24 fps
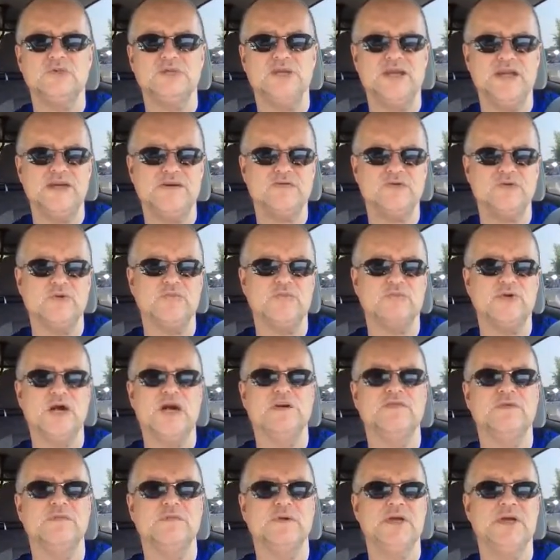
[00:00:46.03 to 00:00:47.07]
They have their own
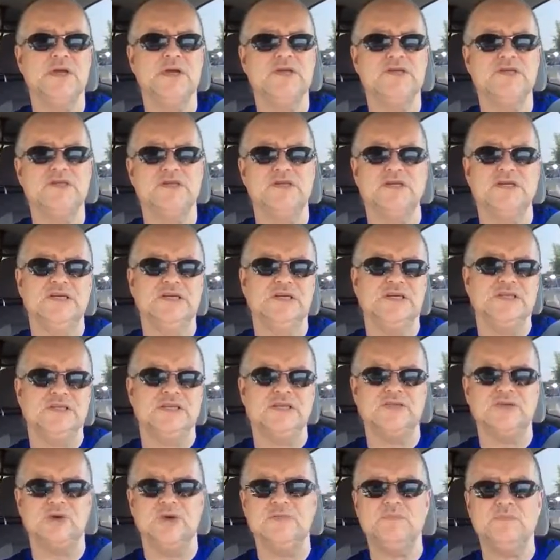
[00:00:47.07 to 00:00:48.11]
private page,
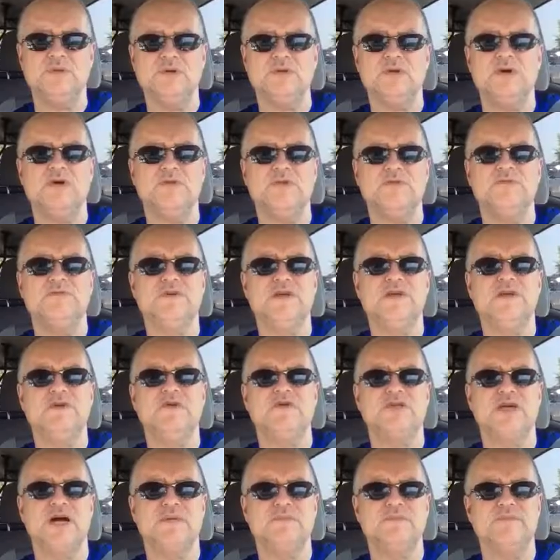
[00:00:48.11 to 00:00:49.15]
and so I'm putting all the
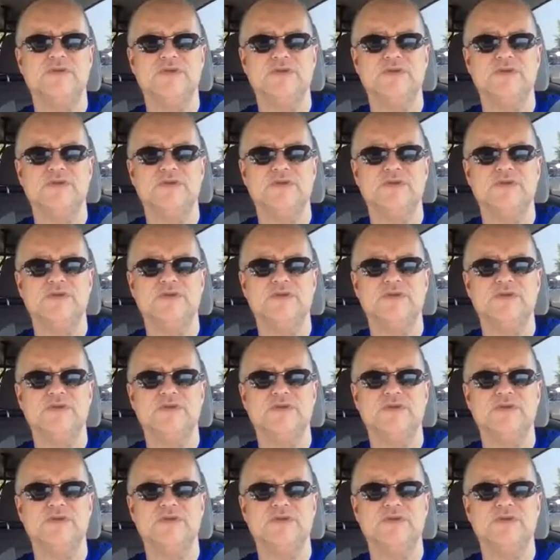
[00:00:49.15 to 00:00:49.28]
videos up.